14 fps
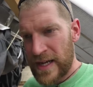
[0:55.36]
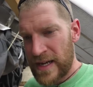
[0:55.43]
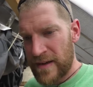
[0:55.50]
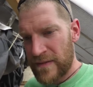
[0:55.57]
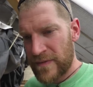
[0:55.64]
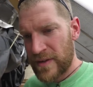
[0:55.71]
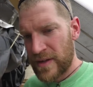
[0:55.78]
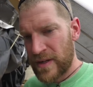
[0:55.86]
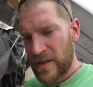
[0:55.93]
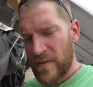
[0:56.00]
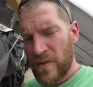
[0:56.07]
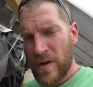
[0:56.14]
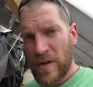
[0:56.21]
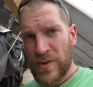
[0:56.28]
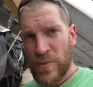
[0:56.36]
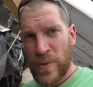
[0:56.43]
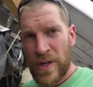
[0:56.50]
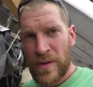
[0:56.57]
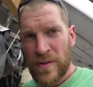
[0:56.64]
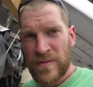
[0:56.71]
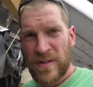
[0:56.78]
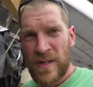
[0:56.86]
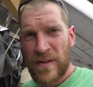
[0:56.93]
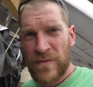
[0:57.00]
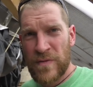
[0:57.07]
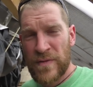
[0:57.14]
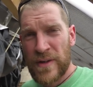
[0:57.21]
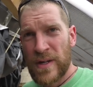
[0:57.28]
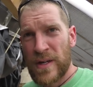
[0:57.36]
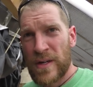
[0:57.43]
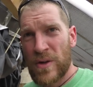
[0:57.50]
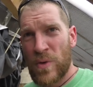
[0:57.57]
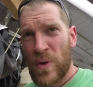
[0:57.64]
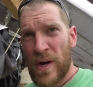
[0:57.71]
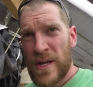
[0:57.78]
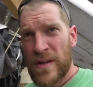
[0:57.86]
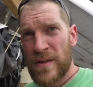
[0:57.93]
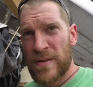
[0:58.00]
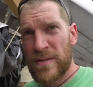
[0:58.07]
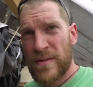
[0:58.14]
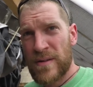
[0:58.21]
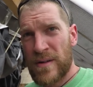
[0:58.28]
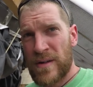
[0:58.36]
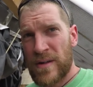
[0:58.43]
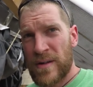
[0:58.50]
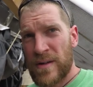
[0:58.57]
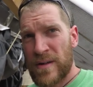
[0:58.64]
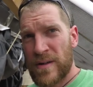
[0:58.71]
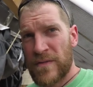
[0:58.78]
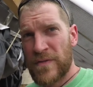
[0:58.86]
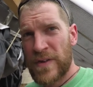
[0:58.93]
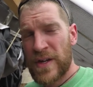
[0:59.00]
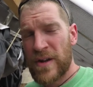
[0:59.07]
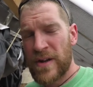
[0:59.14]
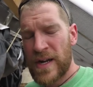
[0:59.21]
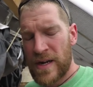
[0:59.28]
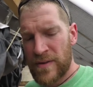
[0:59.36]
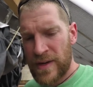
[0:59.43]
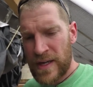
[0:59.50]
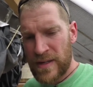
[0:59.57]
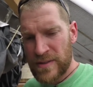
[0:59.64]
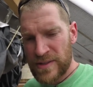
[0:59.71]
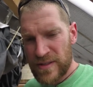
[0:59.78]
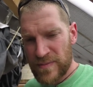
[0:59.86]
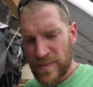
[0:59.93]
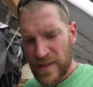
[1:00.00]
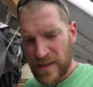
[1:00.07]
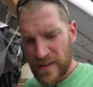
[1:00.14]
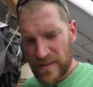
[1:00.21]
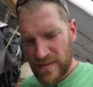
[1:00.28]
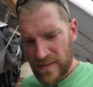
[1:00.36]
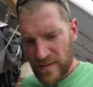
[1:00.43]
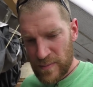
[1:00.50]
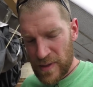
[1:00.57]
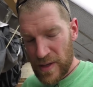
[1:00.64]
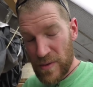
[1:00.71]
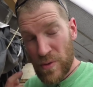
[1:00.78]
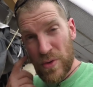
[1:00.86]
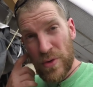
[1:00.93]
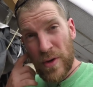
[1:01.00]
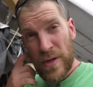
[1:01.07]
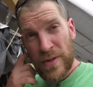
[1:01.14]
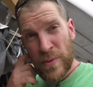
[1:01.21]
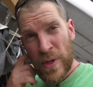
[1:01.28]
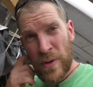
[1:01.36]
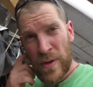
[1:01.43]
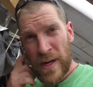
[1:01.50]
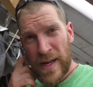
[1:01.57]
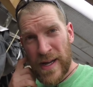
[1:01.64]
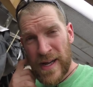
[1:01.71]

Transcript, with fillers: have the Arduino stuff quite uh, figured out now, just because my old Arduino I